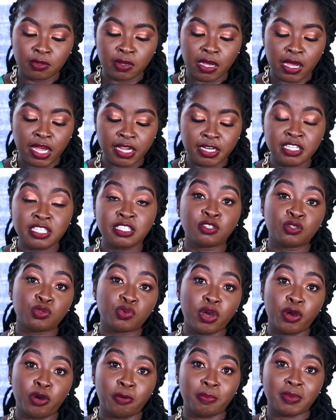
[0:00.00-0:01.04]
add it to
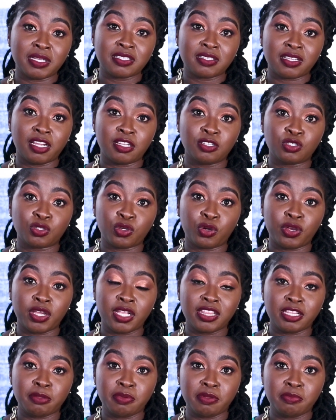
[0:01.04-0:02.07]
our massage
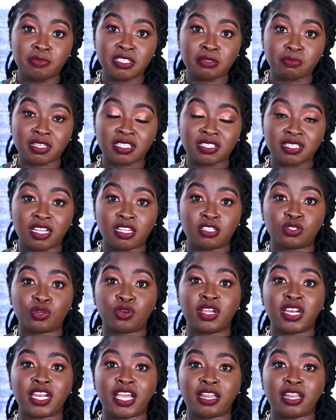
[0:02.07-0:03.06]
oil, the baby's massage oil,